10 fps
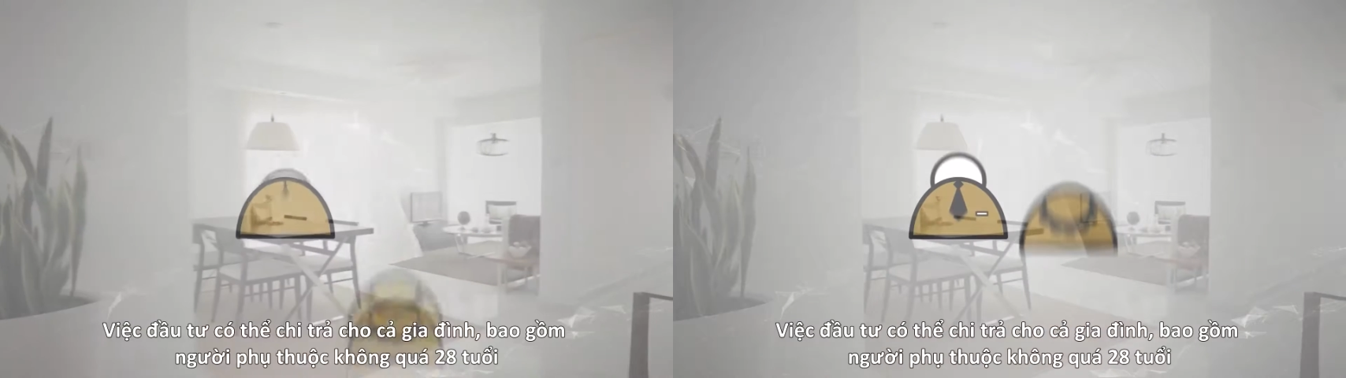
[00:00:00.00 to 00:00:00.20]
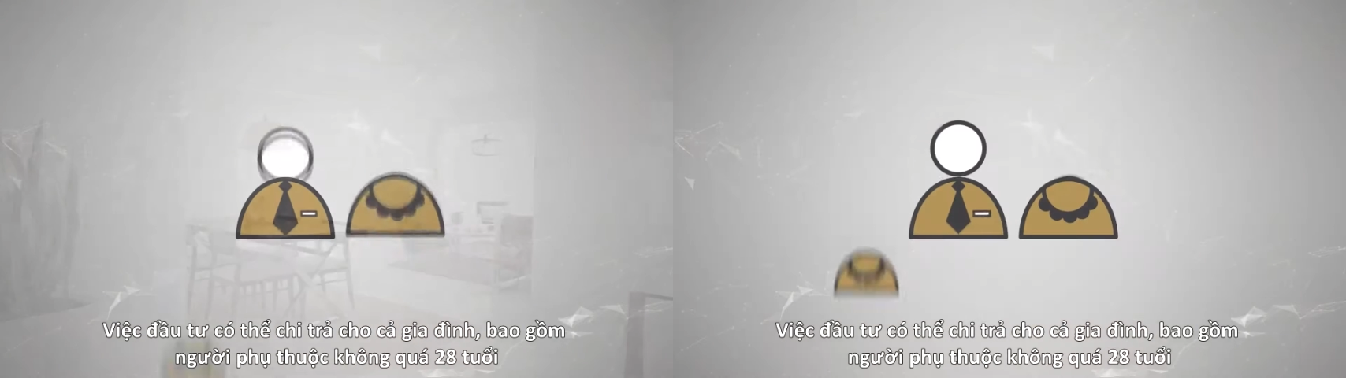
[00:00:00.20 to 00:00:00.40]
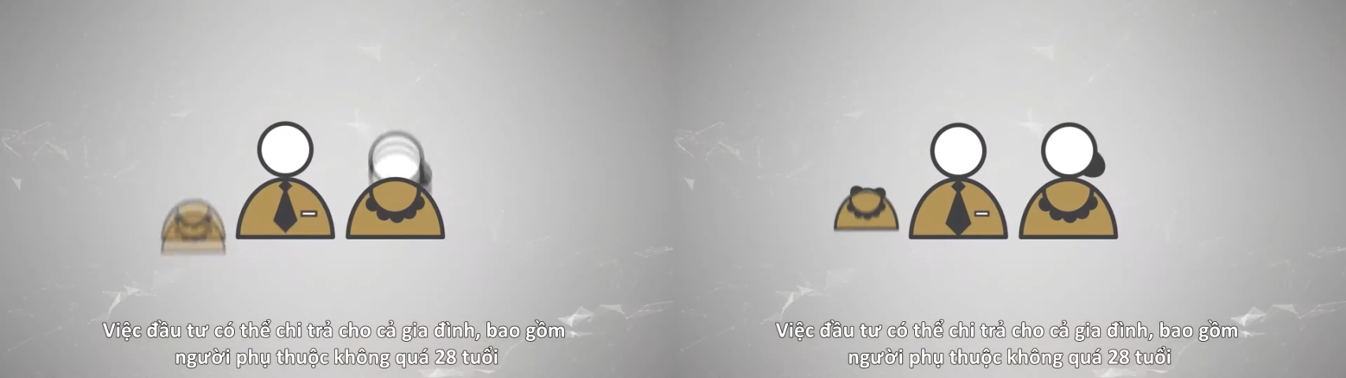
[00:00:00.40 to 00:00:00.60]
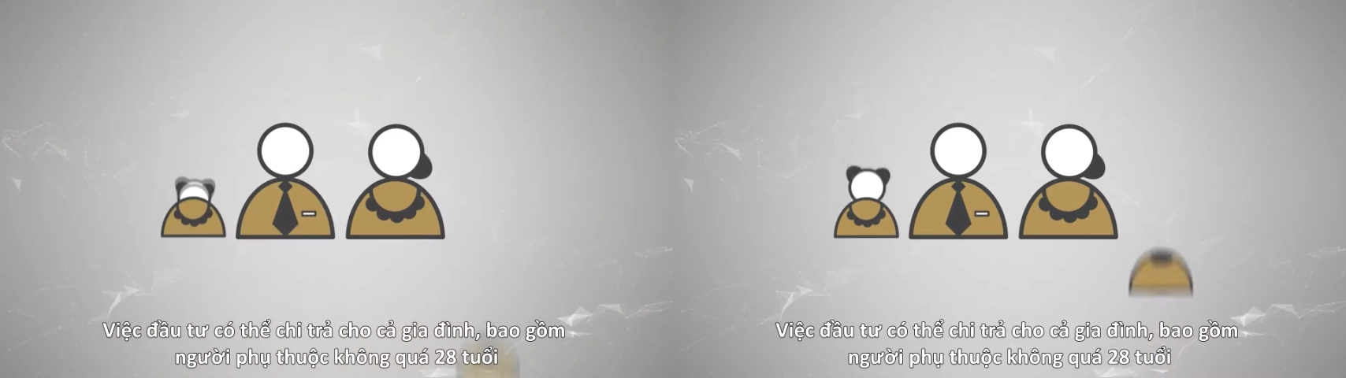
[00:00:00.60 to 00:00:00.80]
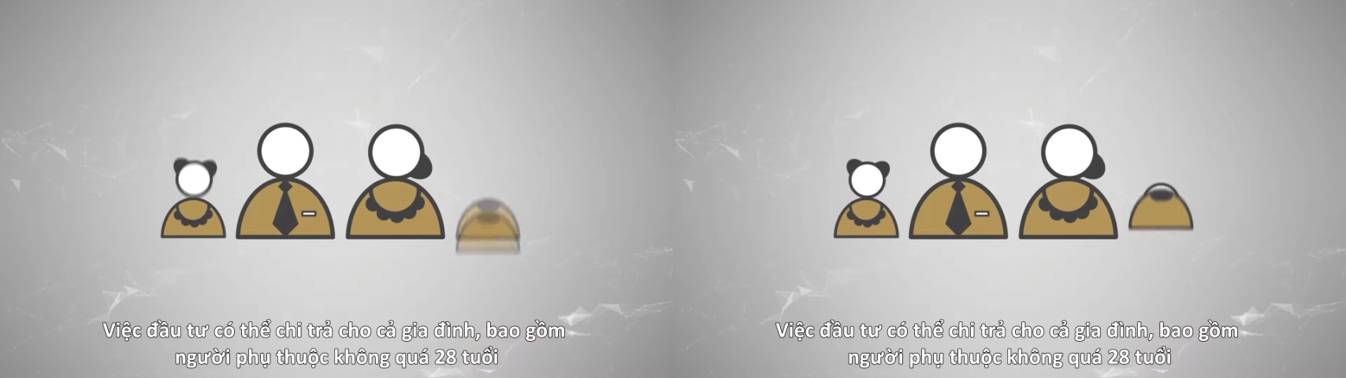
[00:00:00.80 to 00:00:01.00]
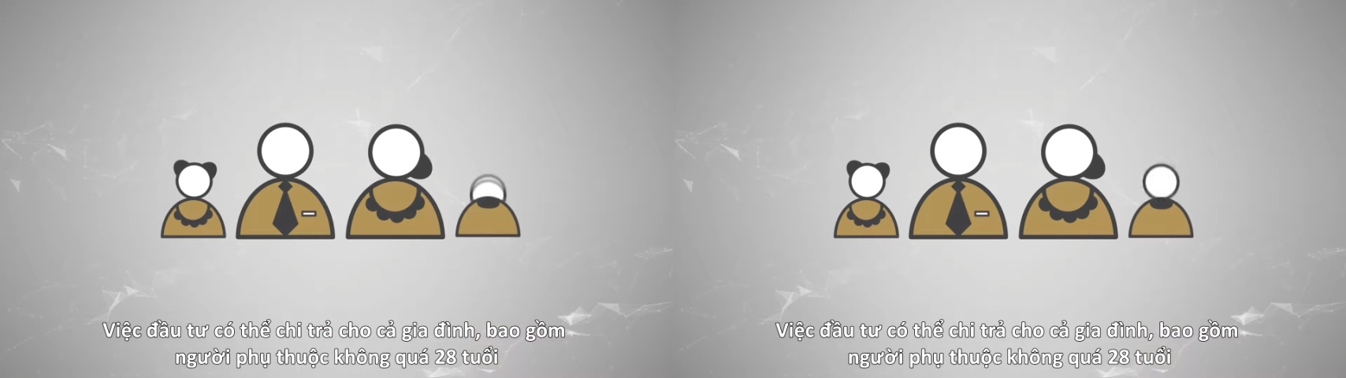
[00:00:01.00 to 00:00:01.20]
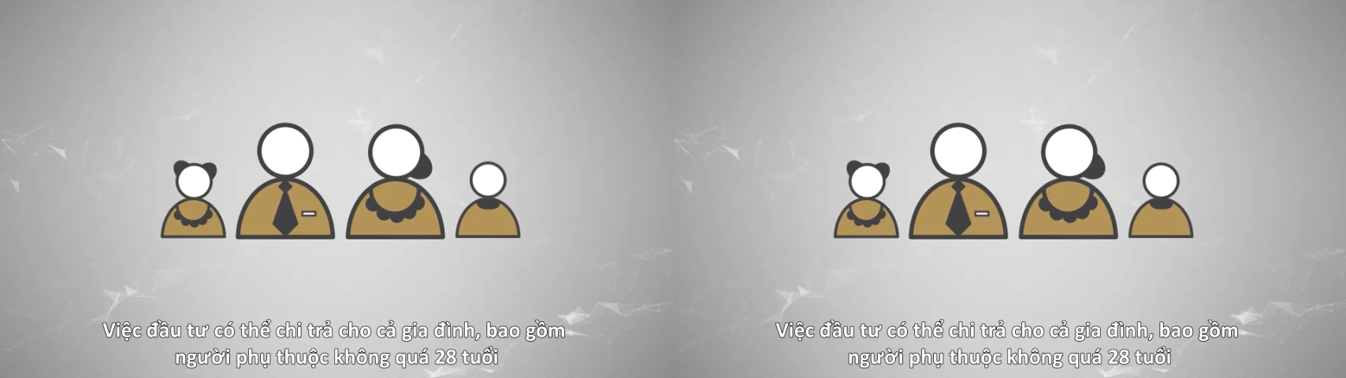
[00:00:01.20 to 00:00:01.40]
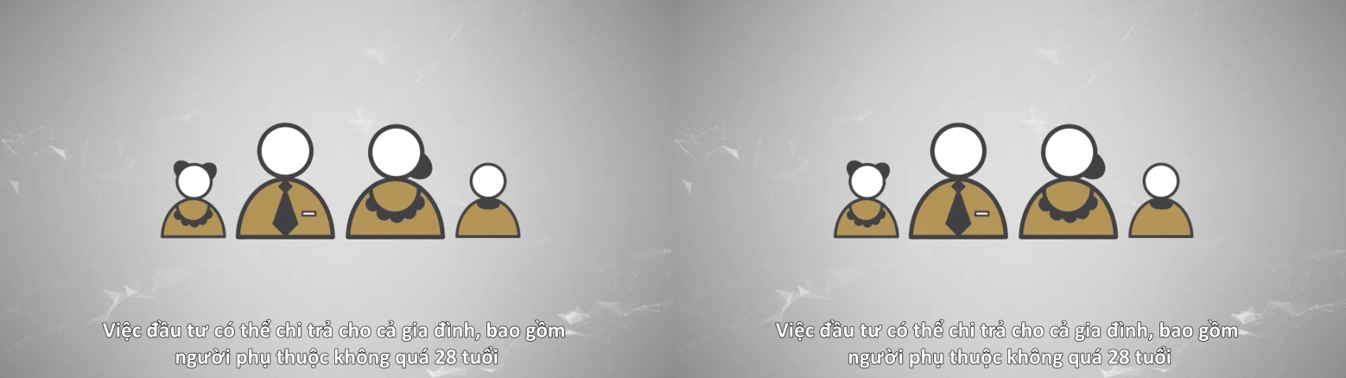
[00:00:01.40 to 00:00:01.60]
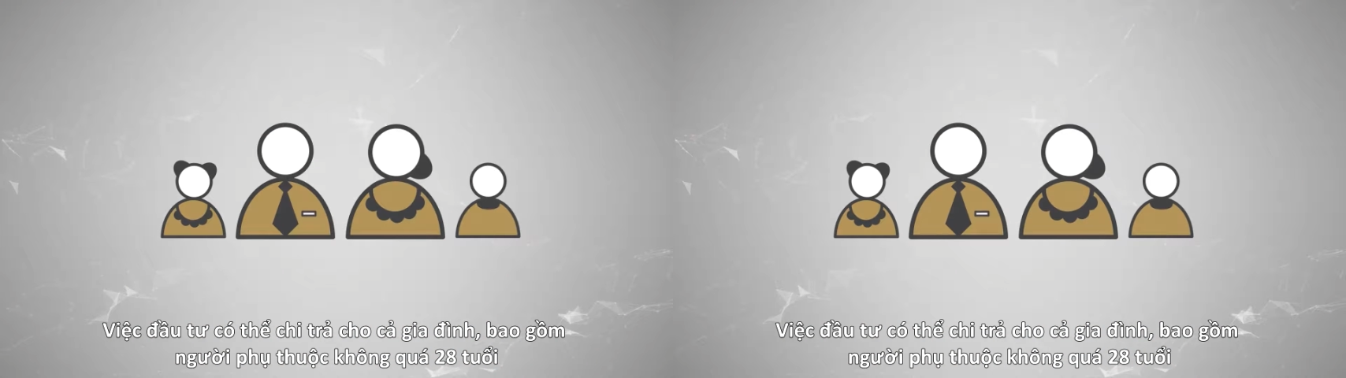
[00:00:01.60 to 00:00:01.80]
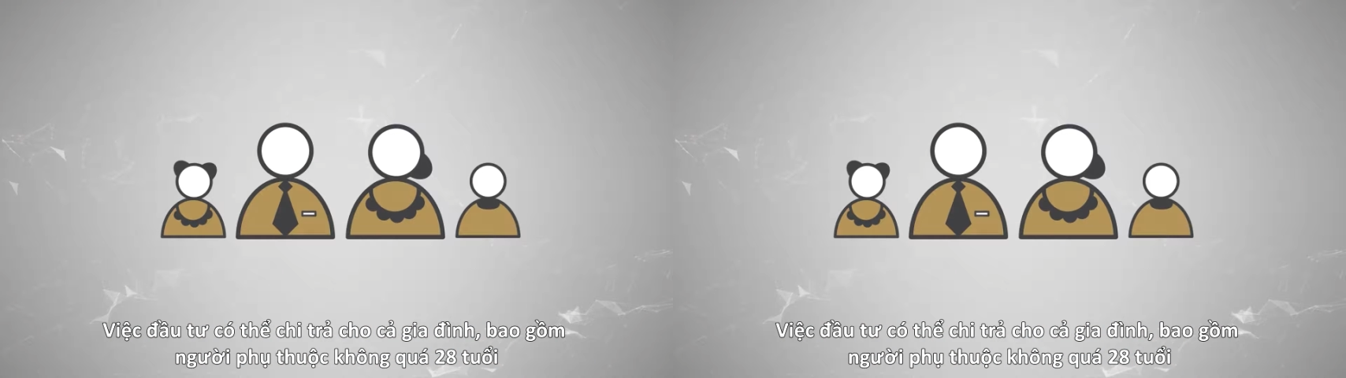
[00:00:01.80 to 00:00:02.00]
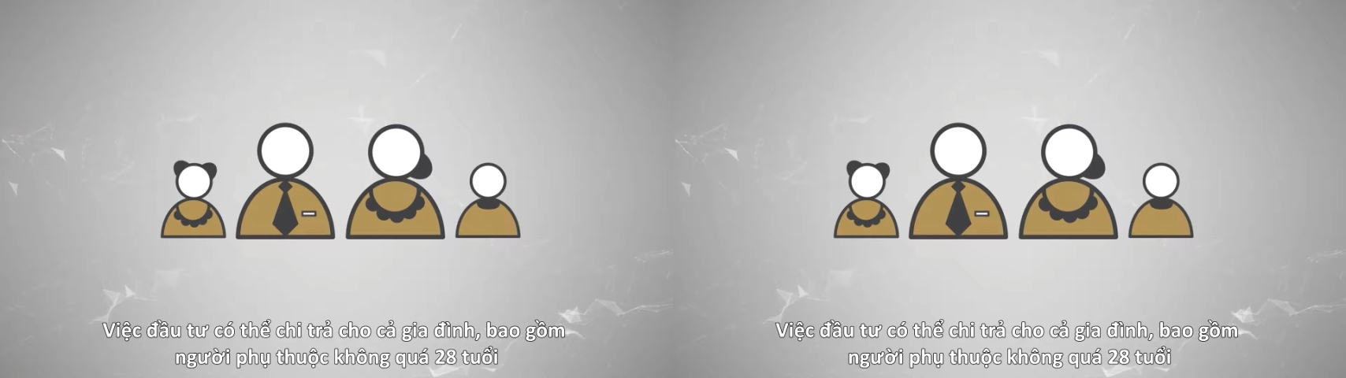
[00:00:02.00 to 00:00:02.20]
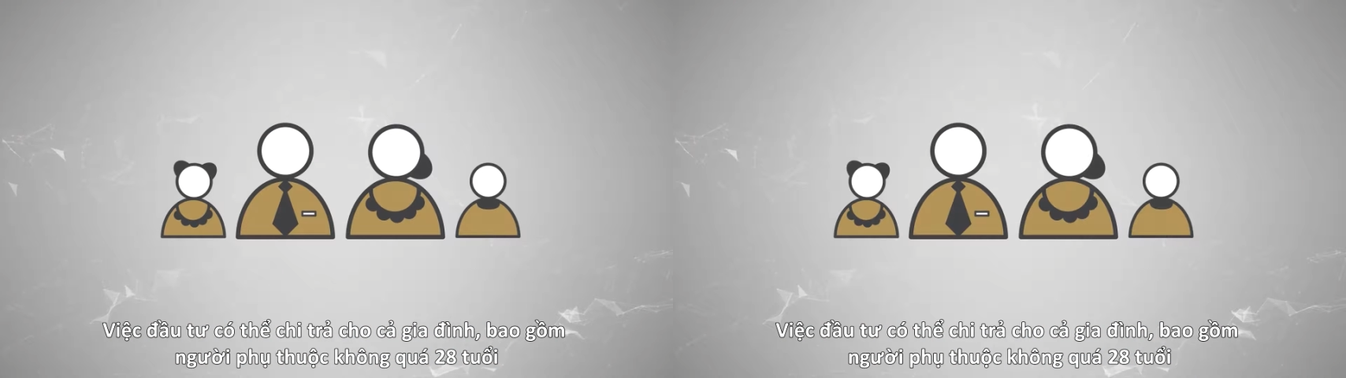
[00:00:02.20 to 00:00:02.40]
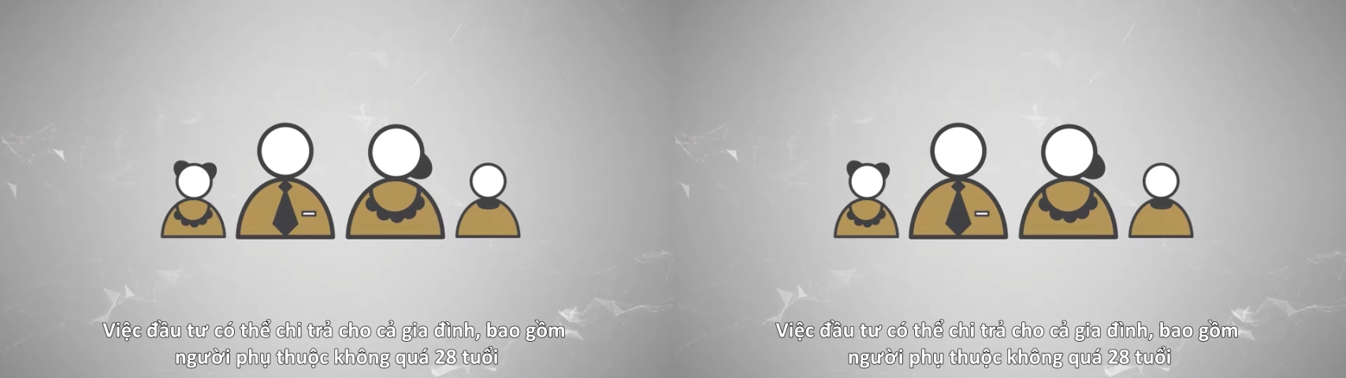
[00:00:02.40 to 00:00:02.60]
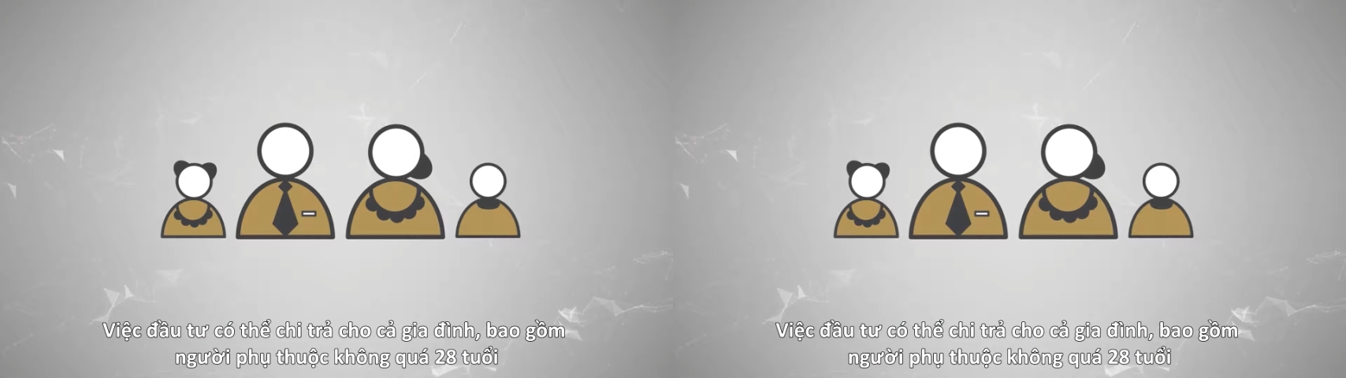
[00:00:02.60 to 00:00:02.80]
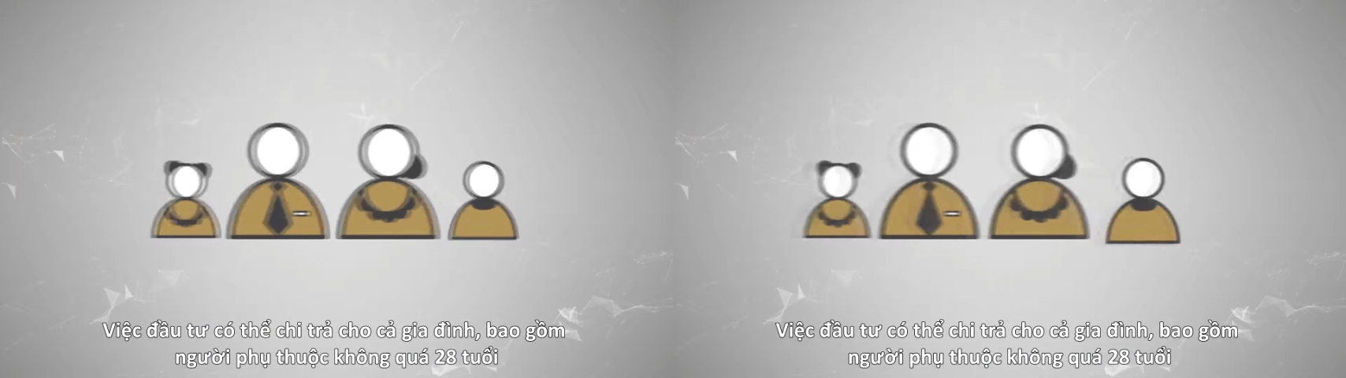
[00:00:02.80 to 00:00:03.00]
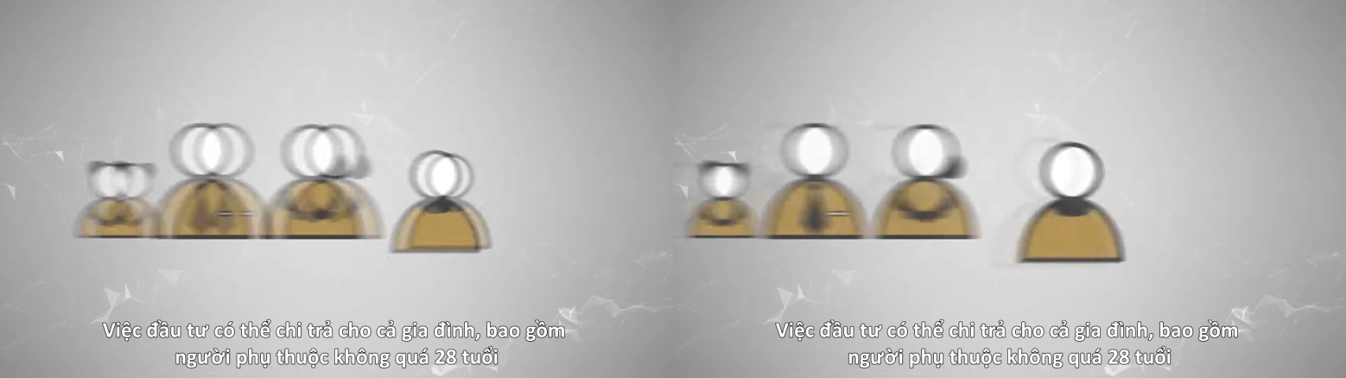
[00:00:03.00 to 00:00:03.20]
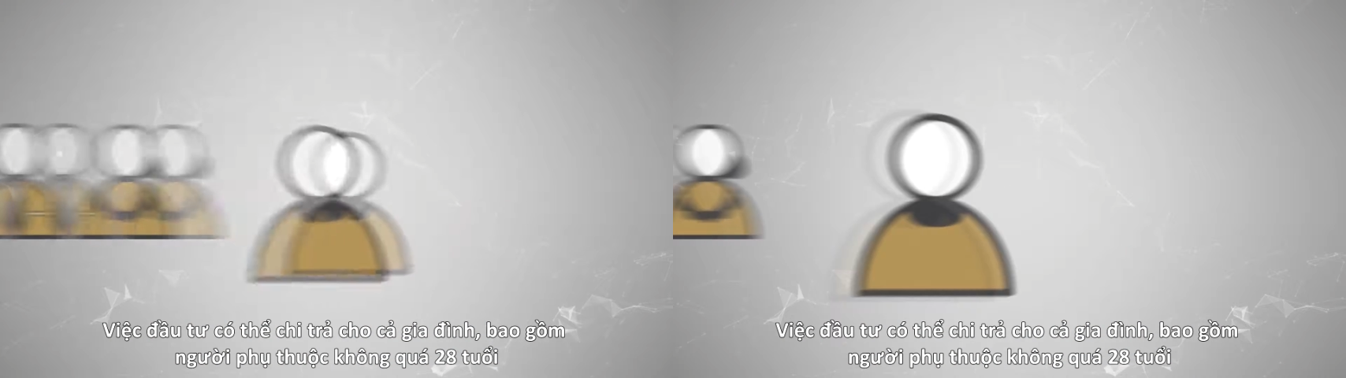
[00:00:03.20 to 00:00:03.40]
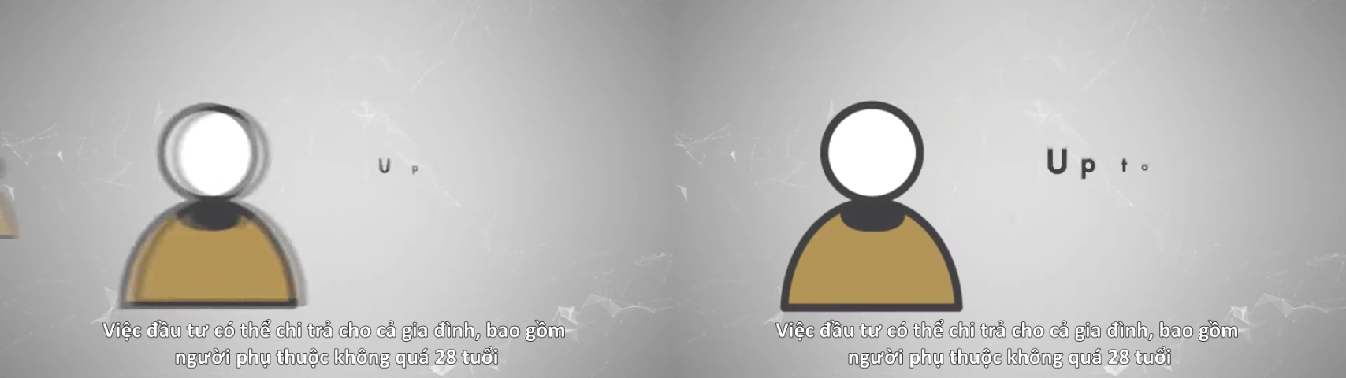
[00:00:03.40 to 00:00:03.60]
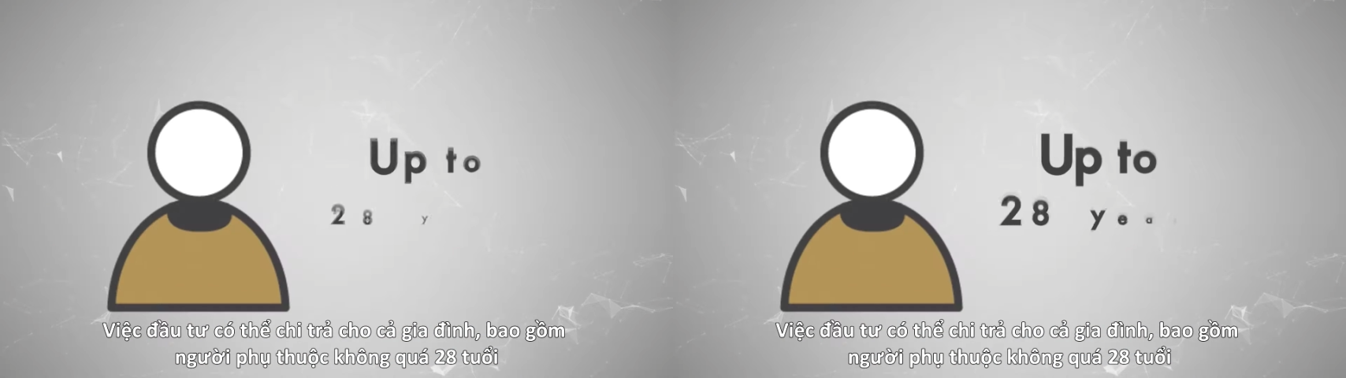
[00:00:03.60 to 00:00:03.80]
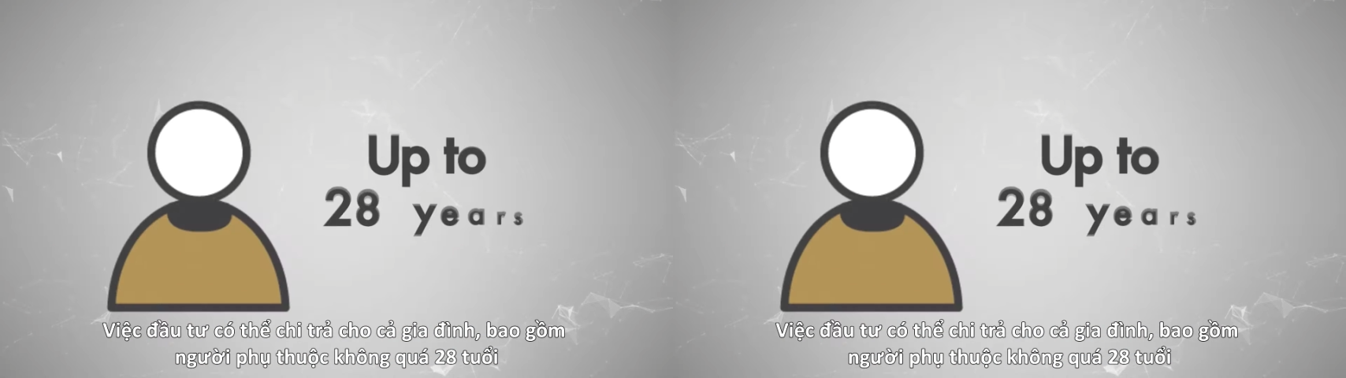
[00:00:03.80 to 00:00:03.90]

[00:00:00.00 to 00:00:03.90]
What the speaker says: [unreadable: no face in view]